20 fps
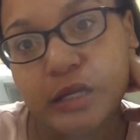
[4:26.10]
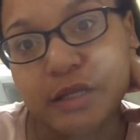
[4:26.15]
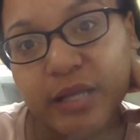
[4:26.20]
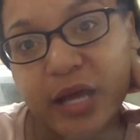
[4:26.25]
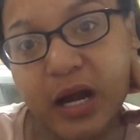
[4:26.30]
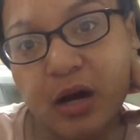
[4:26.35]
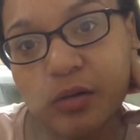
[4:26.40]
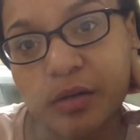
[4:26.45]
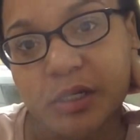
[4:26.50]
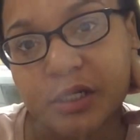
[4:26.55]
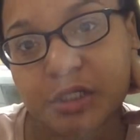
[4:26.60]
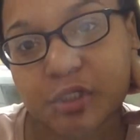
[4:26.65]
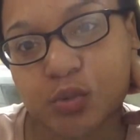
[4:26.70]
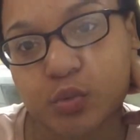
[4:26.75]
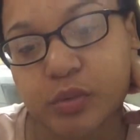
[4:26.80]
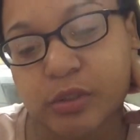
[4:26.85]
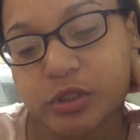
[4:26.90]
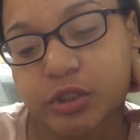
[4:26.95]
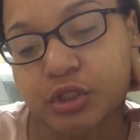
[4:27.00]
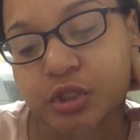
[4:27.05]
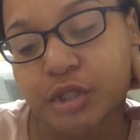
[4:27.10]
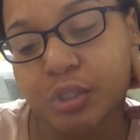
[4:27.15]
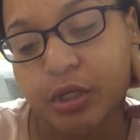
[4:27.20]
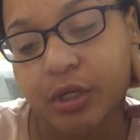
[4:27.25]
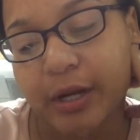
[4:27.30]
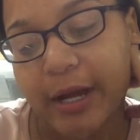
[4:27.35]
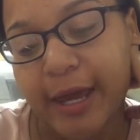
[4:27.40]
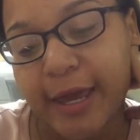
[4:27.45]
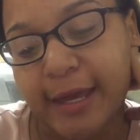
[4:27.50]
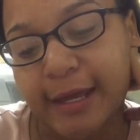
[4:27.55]
now it is
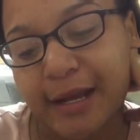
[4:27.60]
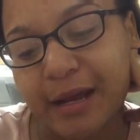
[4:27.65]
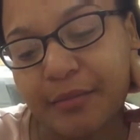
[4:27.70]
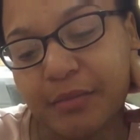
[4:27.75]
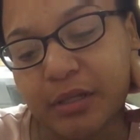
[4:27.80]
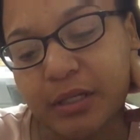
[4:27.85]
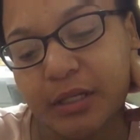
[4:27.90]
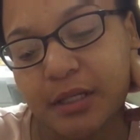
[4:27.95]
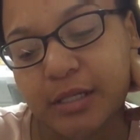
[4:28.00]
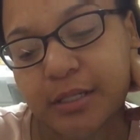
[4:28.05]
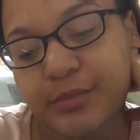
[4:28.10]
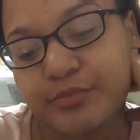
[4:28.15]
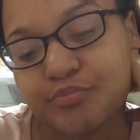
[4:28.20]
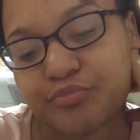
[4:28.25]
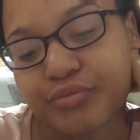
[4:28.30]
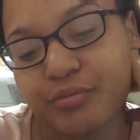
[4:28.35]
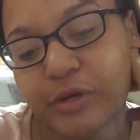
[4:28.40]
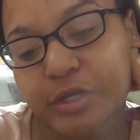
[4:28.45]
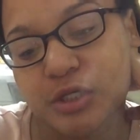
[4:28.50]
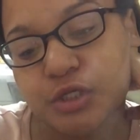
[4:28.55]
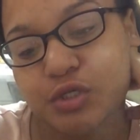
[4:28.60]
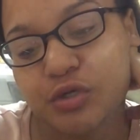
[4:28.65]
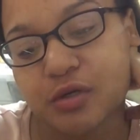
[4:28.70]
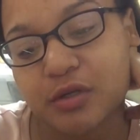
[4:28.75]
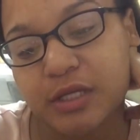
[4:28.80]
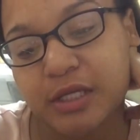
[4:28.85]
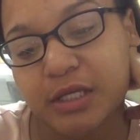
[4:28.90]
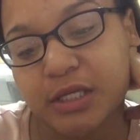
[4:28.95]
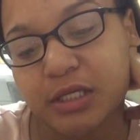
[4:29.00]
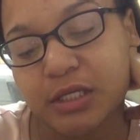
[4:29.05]
winter and I'm pretty
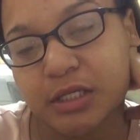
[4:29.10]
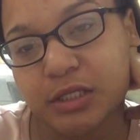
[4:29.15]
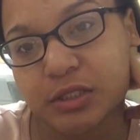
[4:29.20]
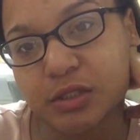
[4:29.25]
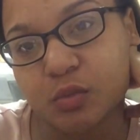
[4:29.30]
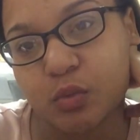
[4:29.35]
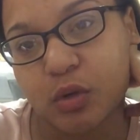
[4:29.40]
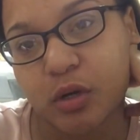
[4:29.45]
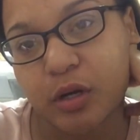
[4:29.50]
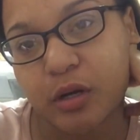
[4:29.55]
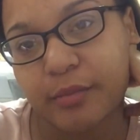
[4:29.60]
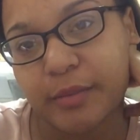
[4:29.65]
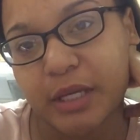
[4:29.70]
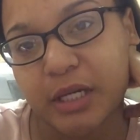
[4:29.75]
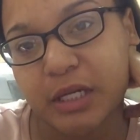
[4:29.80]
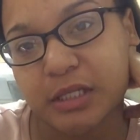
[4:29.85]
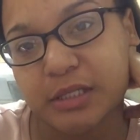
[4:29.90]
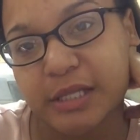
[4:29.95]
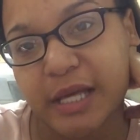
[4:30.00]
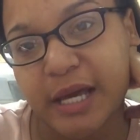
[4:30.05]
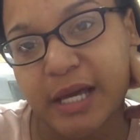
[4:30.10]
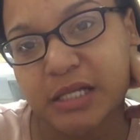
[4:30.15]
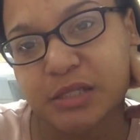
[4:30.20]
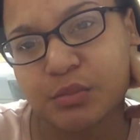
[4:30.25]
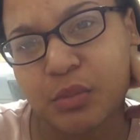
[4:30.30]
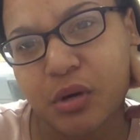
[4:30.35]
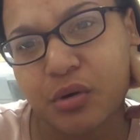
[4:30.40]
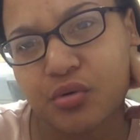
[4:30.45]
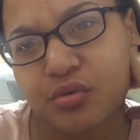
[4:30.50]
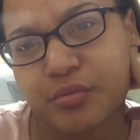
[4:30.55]
sure the heat doesn't work because I
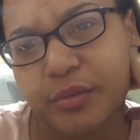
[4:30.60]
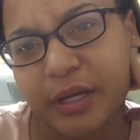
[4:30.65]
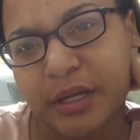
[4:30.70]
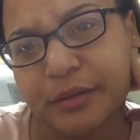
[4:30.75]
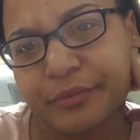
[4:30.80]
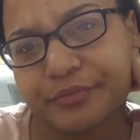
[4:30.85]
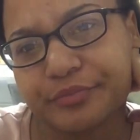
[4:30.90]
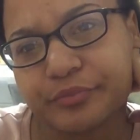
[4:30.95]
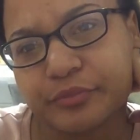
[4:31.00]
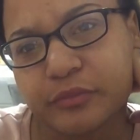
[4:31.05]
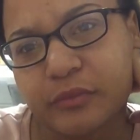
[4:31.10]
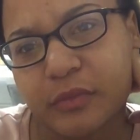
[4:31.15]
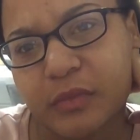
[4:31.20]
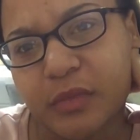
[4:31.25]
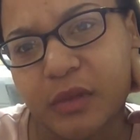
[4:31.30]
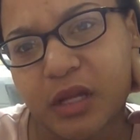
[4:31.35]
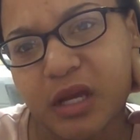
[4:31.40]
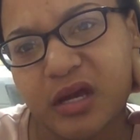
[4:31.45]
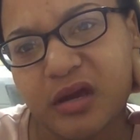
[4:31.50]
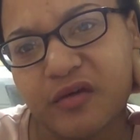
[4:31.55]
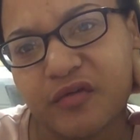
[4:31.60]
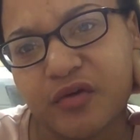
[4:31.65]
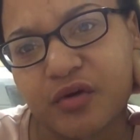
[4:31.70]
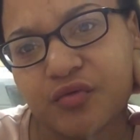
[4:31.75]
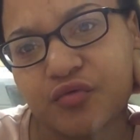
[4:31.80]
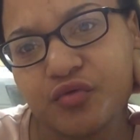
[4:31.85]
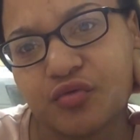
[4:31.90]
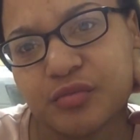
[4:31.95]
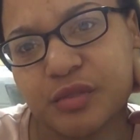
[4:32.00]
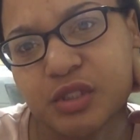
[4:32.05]
asked my roommate if
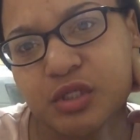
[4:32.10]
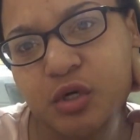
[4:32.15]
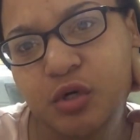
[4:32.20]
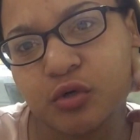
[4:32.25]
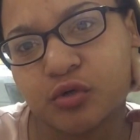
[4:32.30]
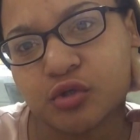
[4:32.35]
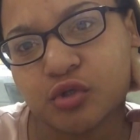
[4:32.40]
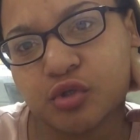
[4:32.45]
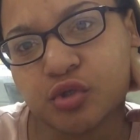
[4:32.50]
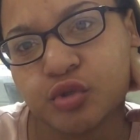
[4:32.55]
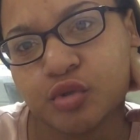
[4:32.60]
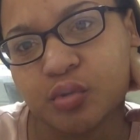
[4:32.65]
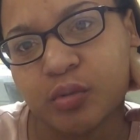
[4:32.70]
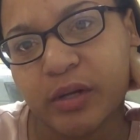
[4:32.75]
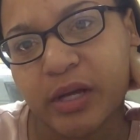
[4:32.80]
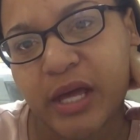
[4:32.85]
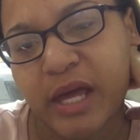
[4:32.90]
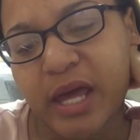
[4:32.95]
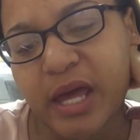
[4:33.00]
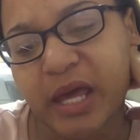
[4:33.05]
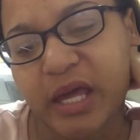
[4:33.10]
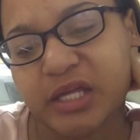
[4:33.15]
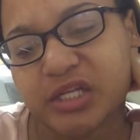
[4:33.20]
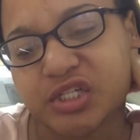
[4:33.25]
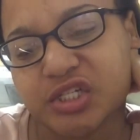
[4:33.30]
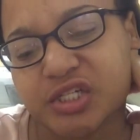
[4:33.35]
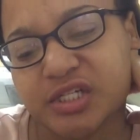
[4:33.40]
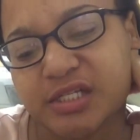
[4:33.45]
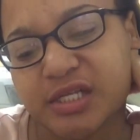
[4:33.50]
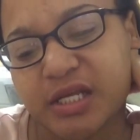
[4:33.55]
her room is cold too and
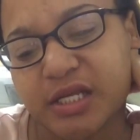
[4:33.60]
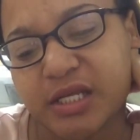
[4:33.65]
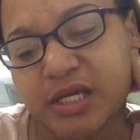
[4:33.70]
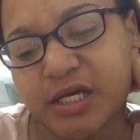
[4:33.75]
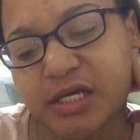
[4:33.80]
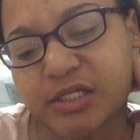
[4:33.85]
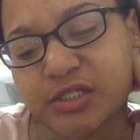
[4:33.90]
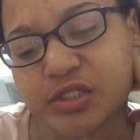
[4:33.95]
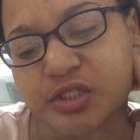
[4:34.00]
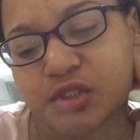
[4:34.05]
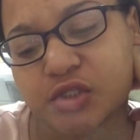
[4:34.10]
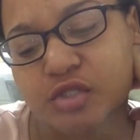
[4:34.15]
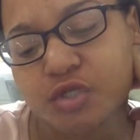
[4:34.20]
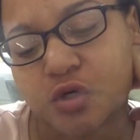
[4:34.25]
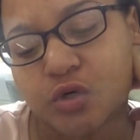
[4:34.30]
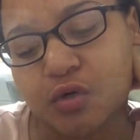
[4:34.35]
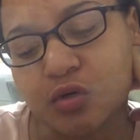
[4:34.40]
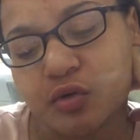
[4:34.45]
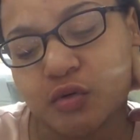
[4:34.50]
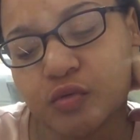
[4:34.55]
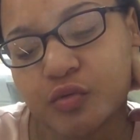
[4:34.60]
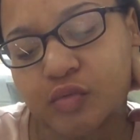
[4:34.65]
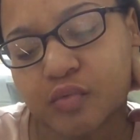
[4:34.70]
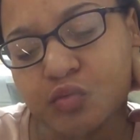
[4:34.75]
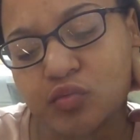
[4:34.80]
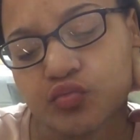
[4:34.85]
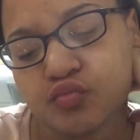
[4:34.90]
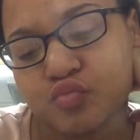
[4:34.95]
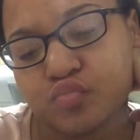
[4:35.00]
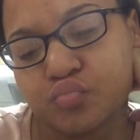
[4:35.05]
she said yes. So